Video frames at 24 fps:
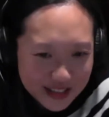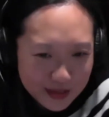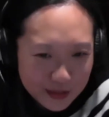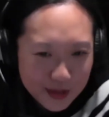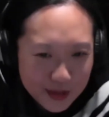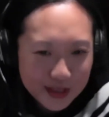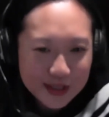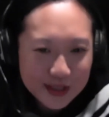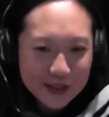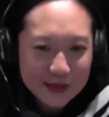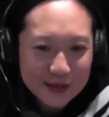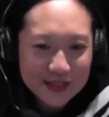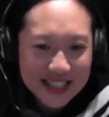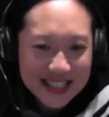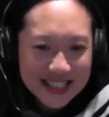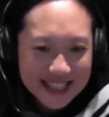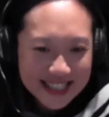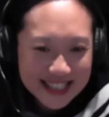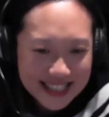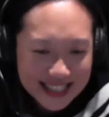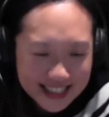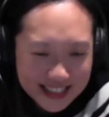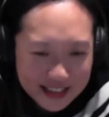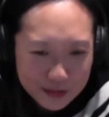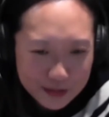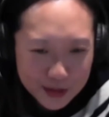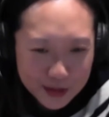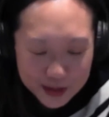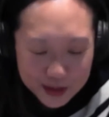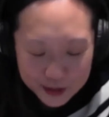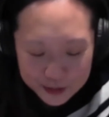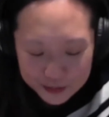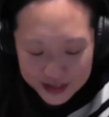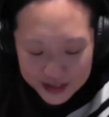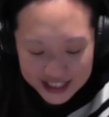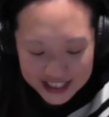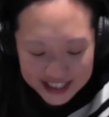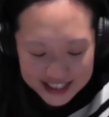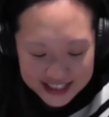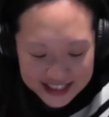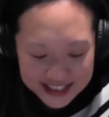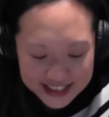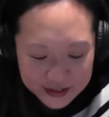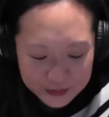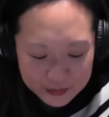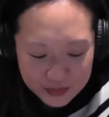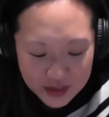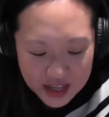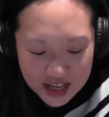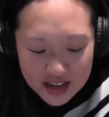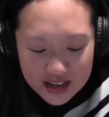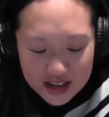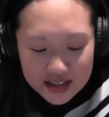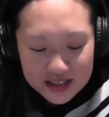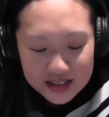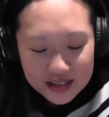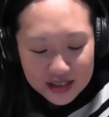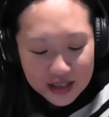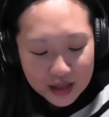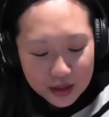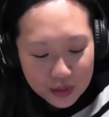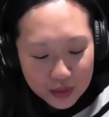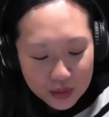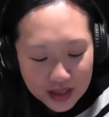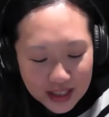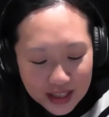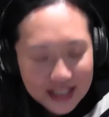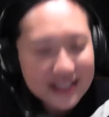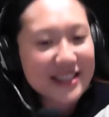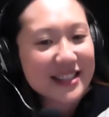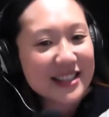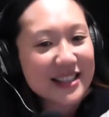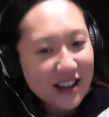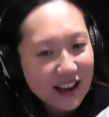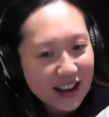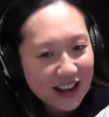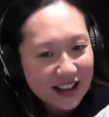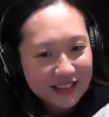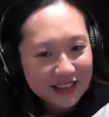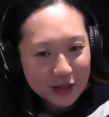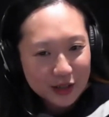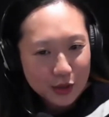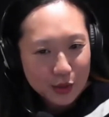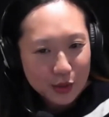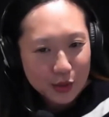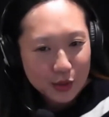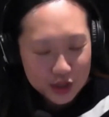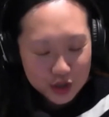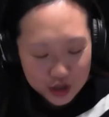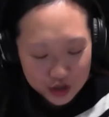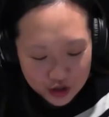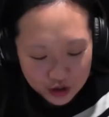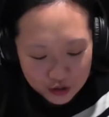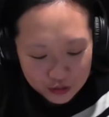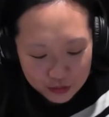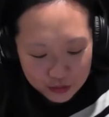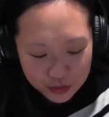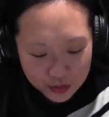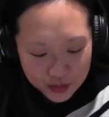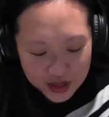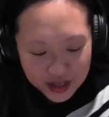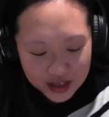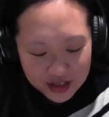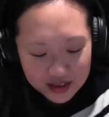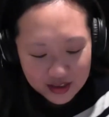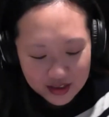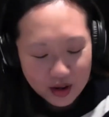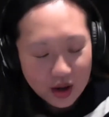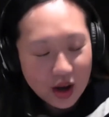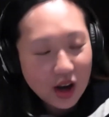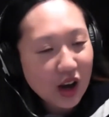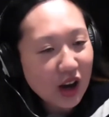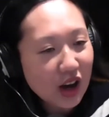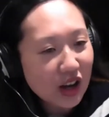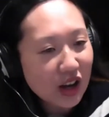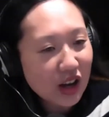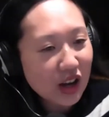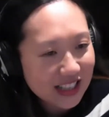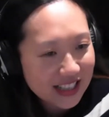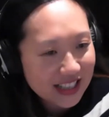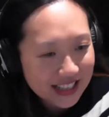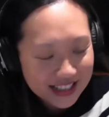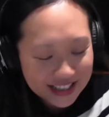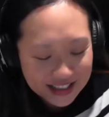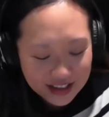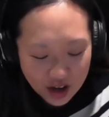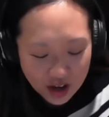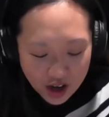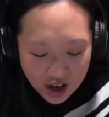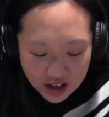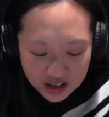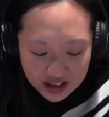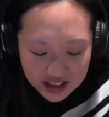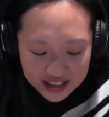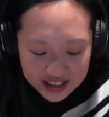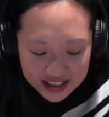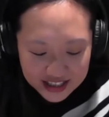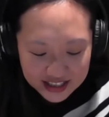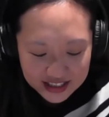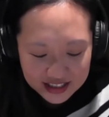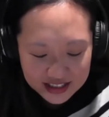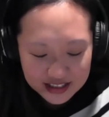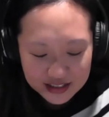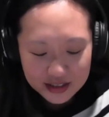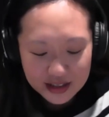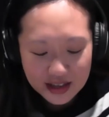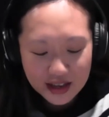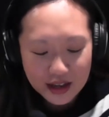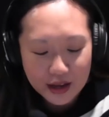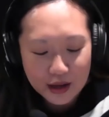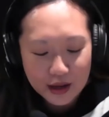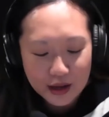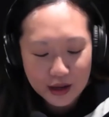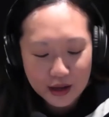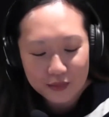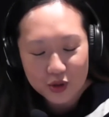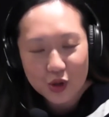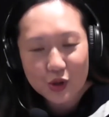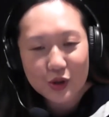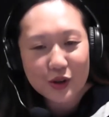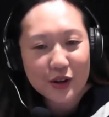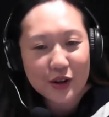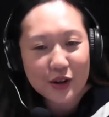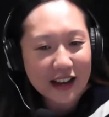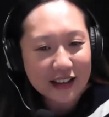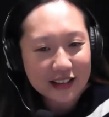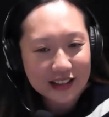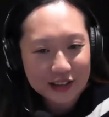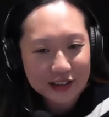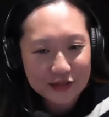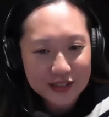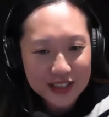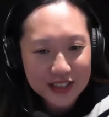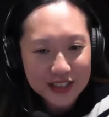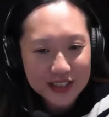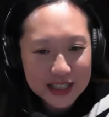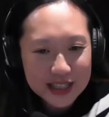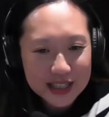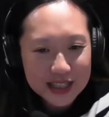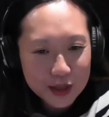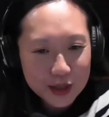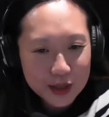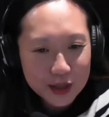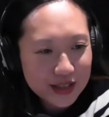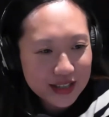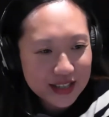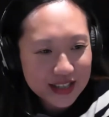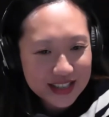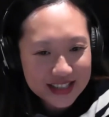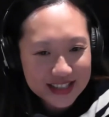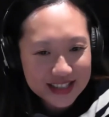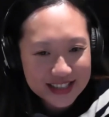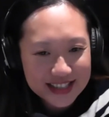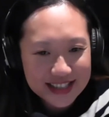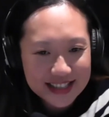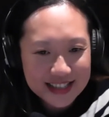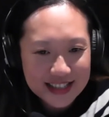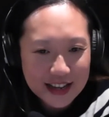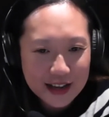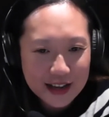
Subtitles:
Welcome, Lindsay. Welcome, Elisa. So let's start the question off with Holly. Holly, you're our lived experience